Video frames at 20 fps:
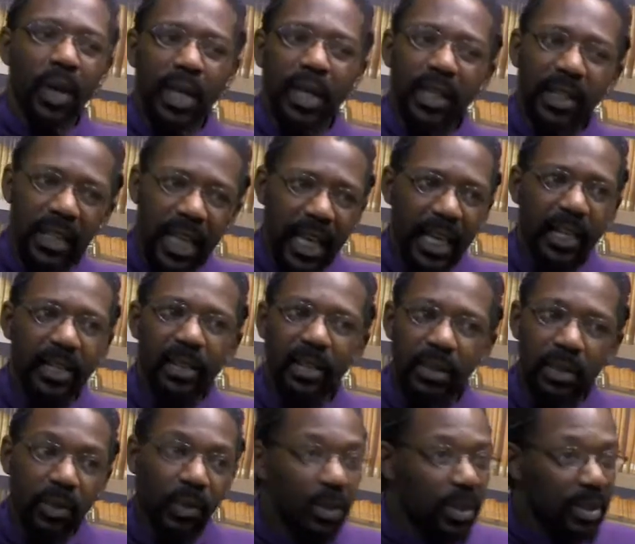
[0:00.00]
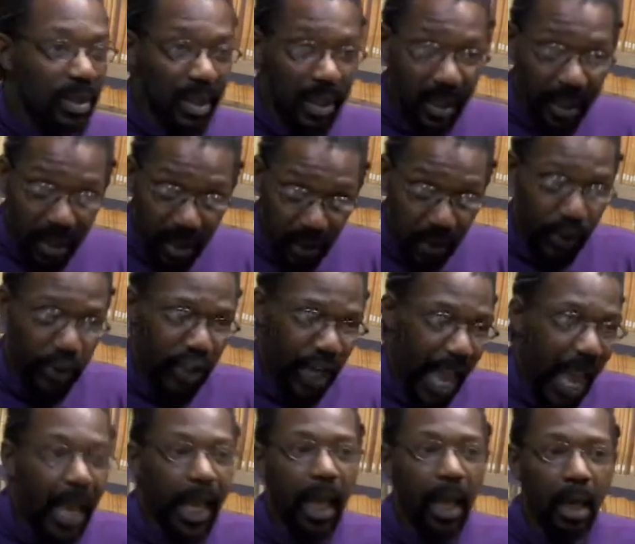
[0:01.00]
it takes to do a skill
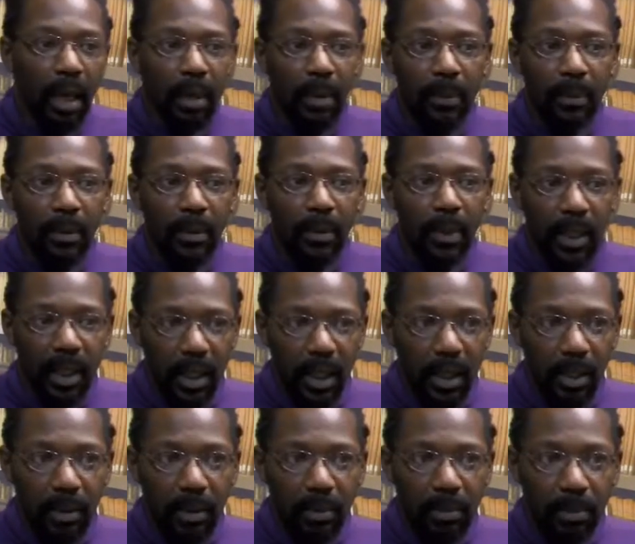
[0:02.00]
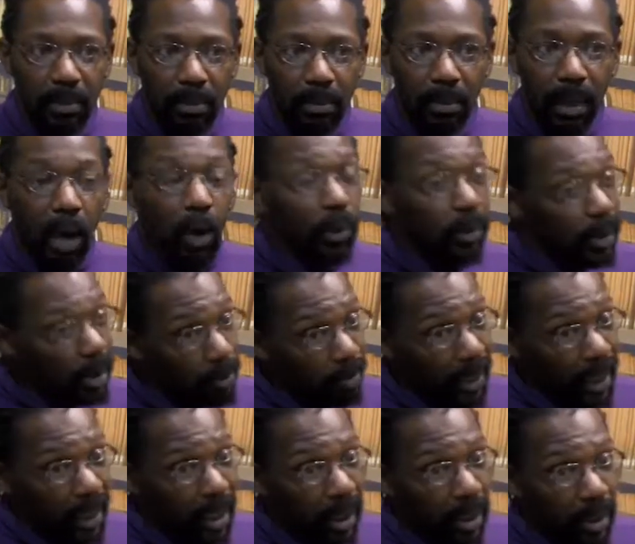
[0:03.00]
check. You know, yeah, only
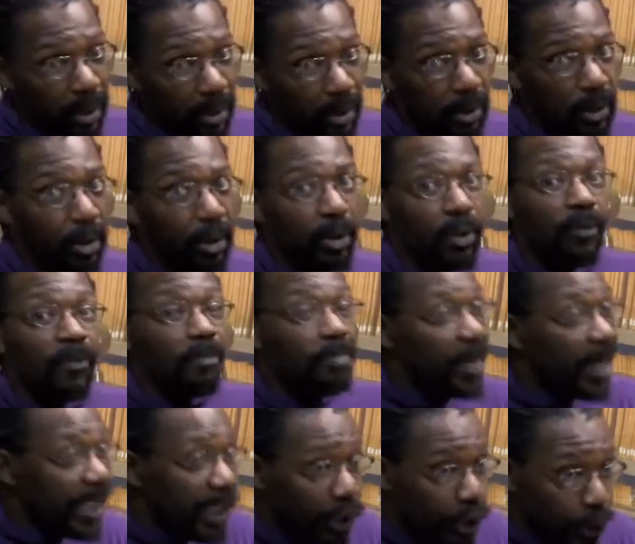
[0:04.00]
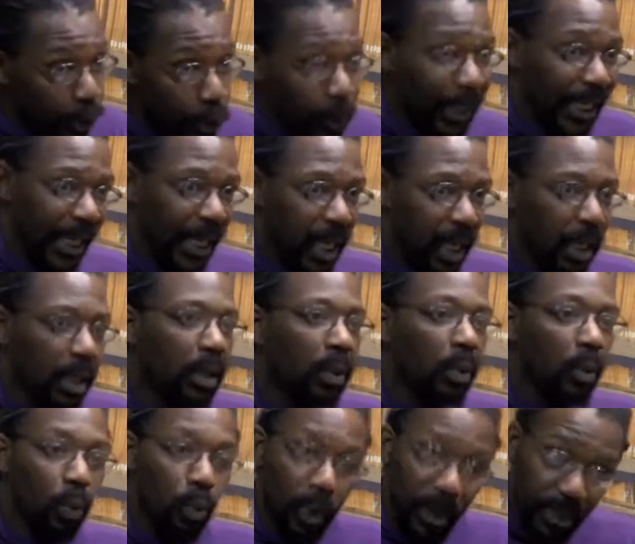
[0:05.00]
because you've been doing it
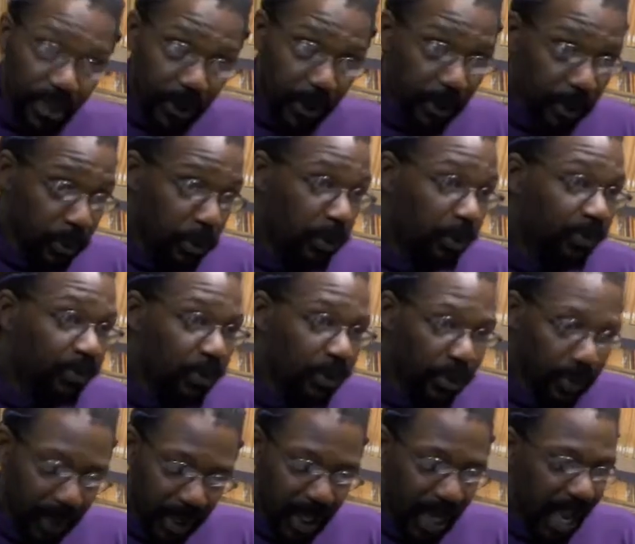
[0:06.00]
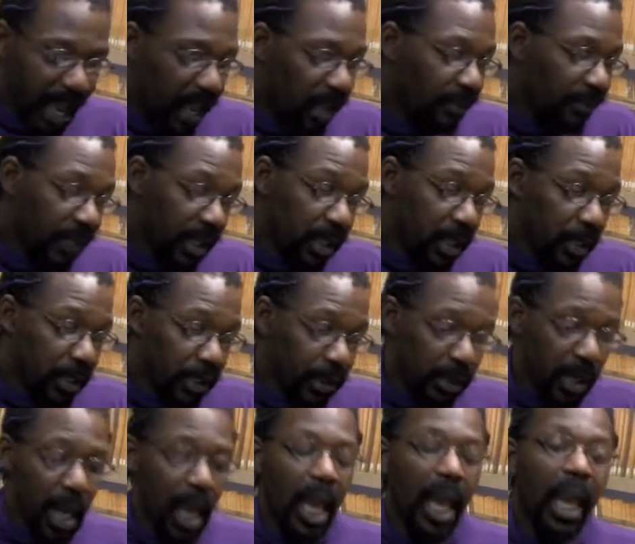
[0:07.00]
with the group for three and a half years.
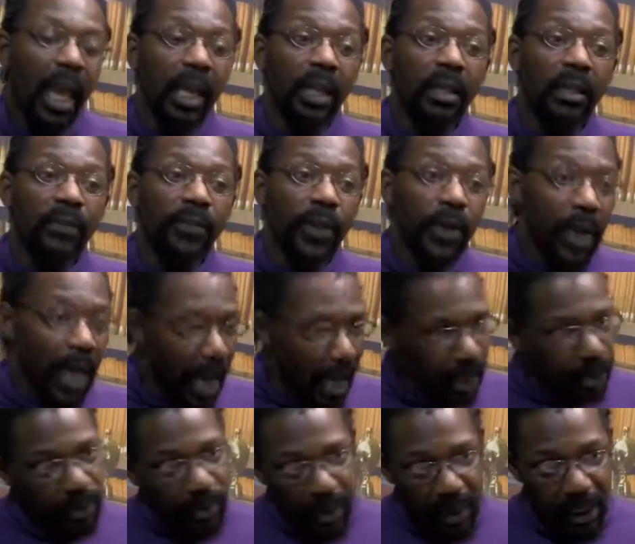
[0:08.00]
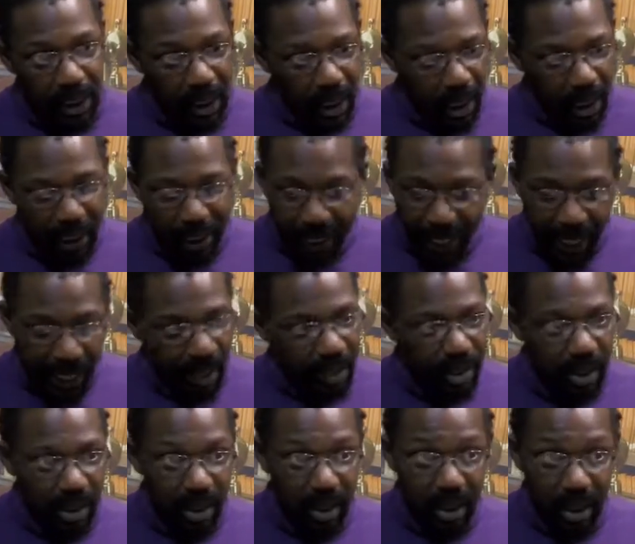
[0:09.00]
And if you're actually
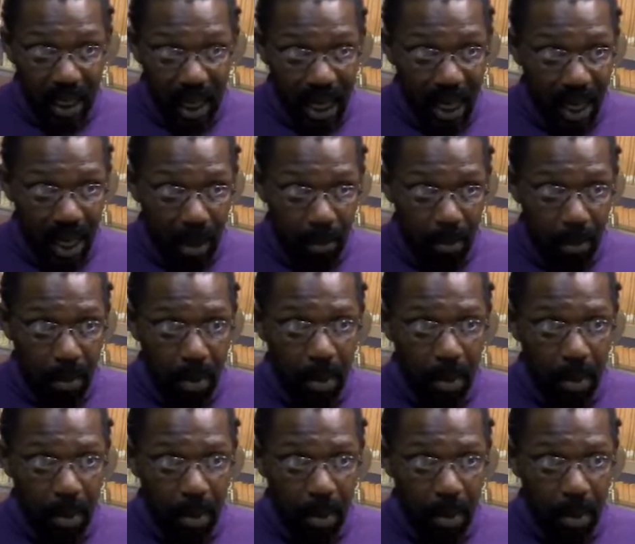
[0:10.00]
engaged in the game